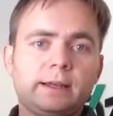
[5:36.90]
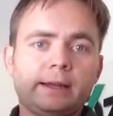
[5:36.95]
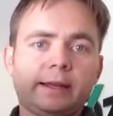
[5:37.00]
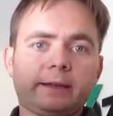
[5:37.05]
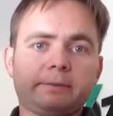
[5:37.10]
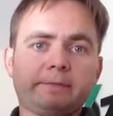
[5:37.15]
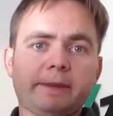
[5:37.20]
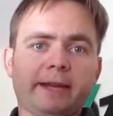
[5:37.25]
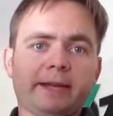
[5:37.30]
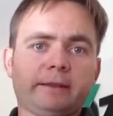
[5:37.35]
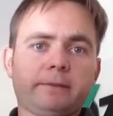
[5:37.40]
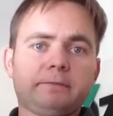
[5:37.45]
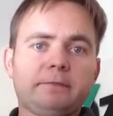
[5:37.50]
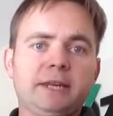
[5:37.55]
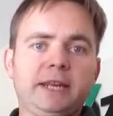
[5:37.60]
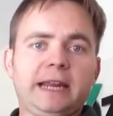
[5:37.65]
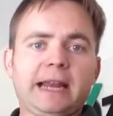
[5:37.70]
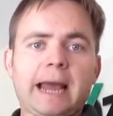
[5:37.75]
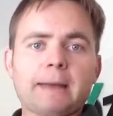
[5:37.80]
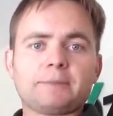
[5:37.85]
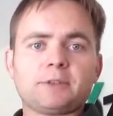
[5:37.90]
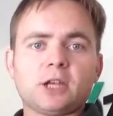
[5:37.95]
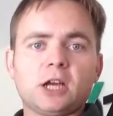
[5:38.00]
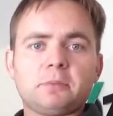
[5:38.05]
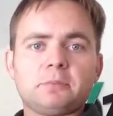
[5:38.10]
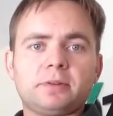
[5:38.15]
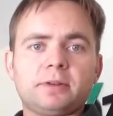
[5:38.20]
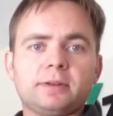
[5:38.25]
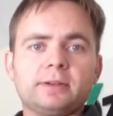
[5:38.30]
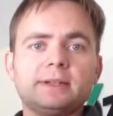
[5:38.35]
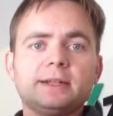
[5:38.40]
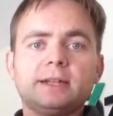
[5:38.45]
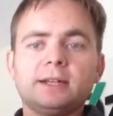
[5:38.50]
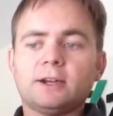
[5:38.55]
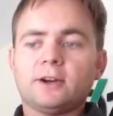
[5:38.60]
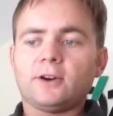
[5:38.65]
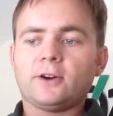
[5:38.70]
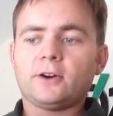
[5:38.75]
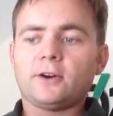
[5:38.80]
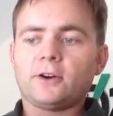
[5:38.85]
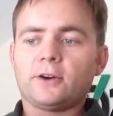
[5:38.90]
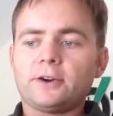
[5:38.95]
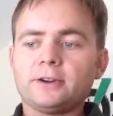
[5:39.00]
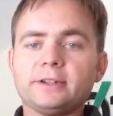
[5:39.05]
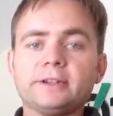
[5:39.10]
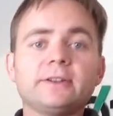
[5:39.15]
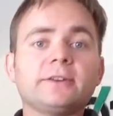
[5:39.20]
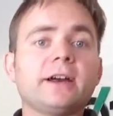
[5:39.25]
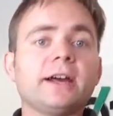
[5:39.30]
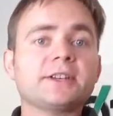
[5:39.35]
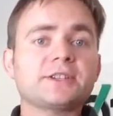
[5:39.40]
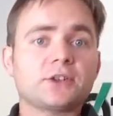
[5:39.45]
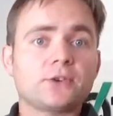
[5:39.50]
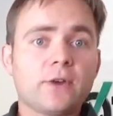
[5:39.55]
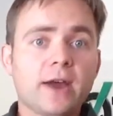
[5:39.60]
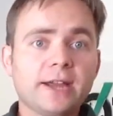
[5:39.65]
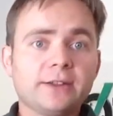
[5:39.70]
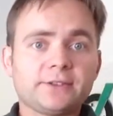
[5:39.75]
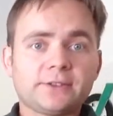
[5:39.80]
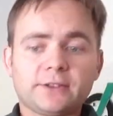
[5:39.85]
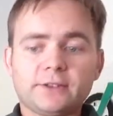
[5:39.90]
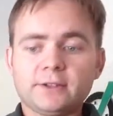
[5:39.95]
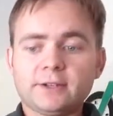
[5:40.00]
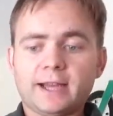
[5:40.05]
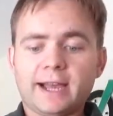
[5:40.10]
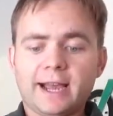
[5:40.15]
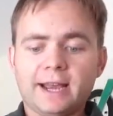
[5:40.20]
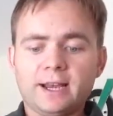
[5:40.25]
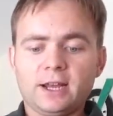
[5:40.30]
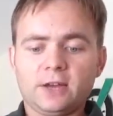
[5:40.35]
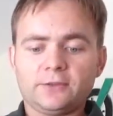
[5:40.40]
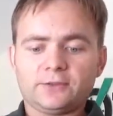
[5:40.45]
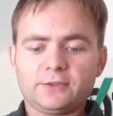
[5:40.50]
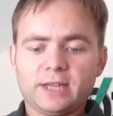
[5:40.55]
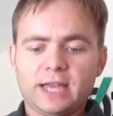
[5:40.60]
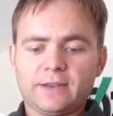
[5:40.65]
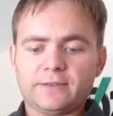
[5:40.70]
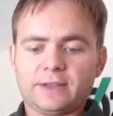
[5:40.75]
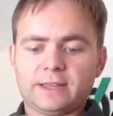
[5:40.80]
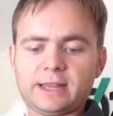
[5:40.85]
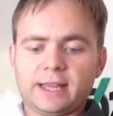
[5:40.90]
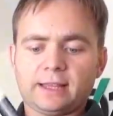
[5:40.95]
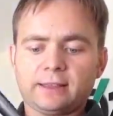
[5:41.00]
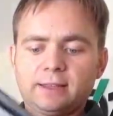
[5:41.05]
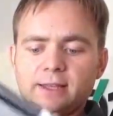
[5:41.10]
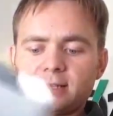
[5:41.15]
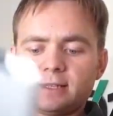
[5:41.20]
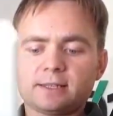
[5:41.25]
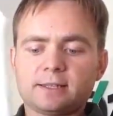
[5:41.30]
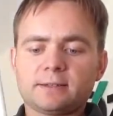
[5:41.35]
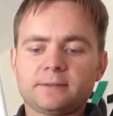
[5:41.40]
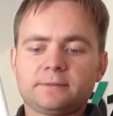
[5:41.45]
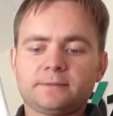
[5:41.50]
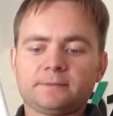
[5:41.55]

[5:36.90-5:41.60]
like make it a mini laptop, or as a writer, I love to have it like this.